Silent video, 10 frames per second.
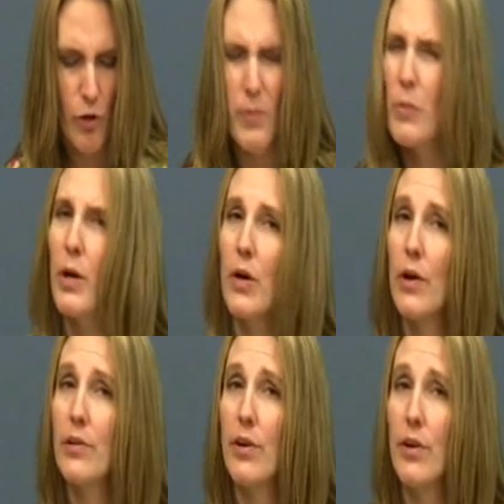determine what
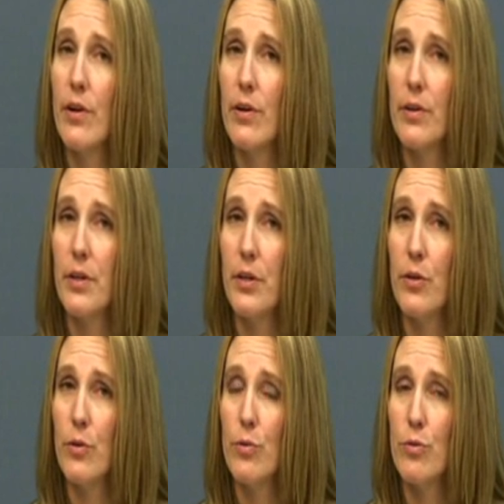criteria you're going to
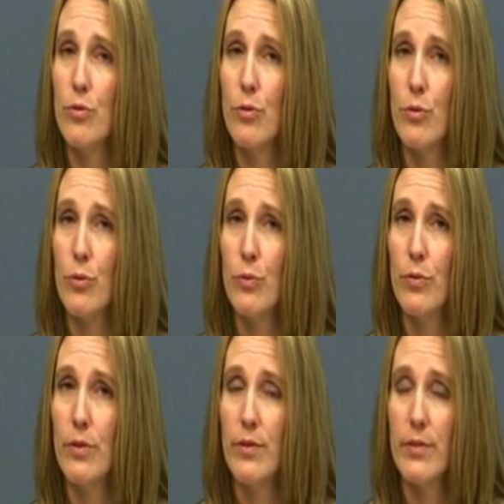use to
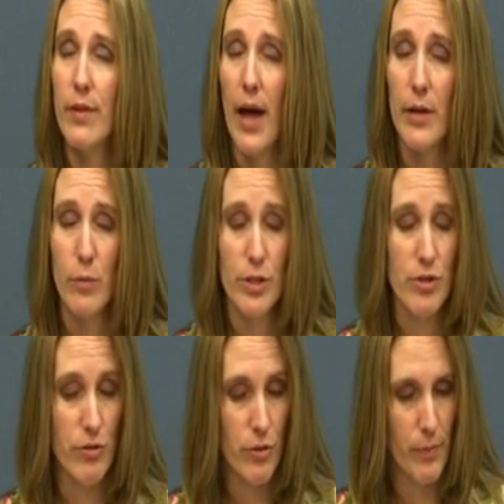decide
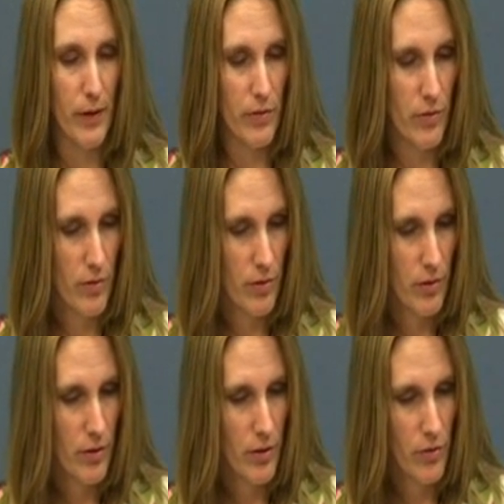which is your best
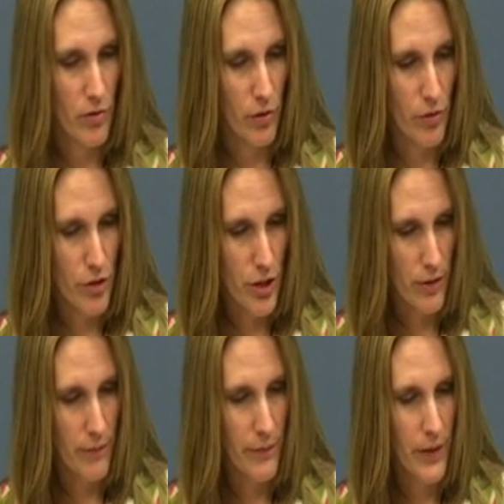
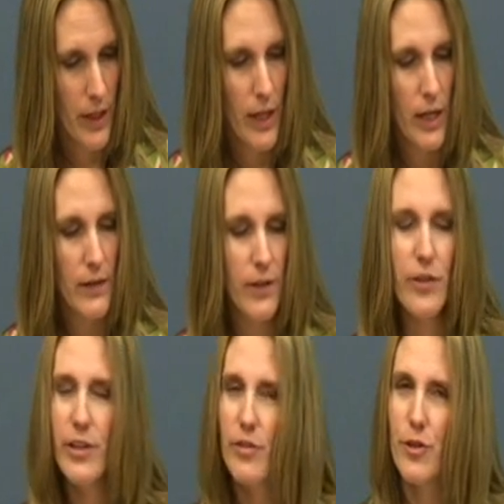solution.
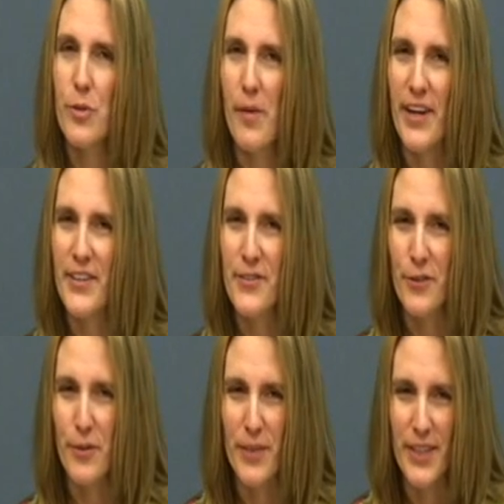Then you get to your
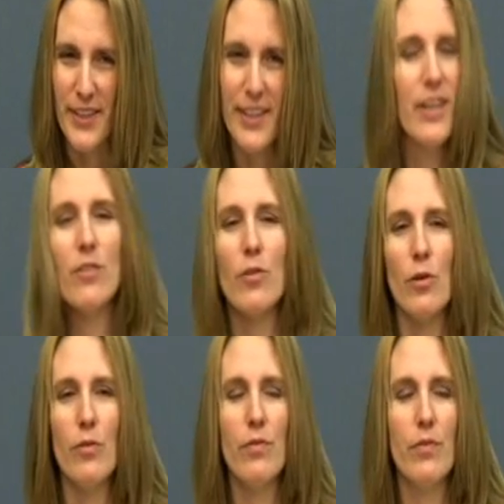brainstorming.
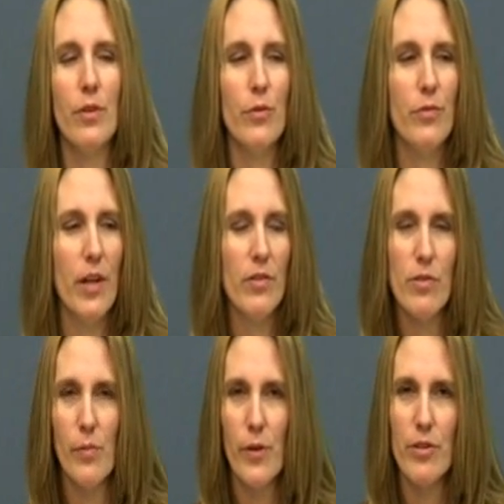So you've
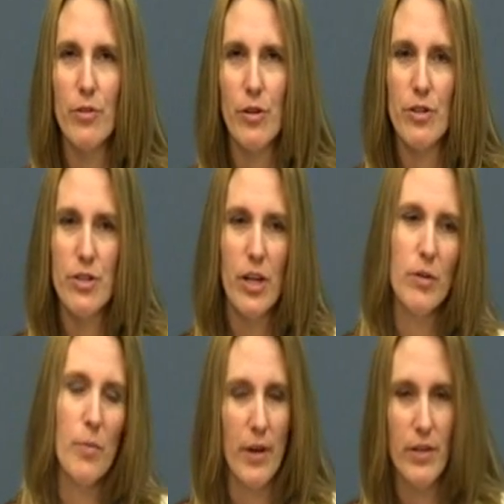done some research
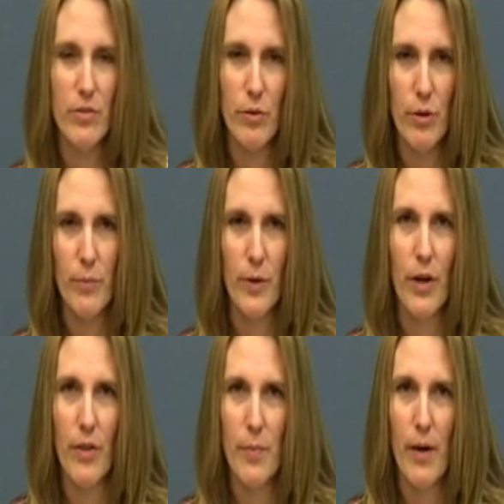and you brainstorm
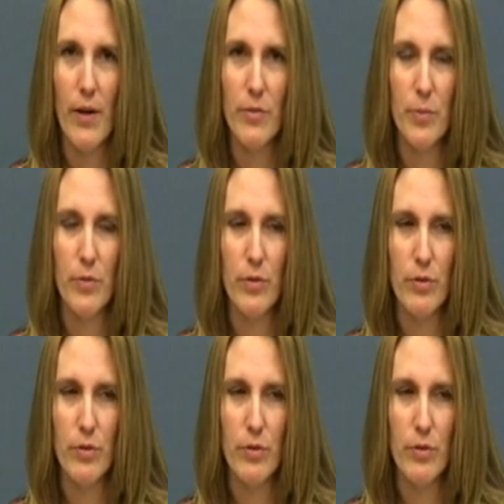what all the possible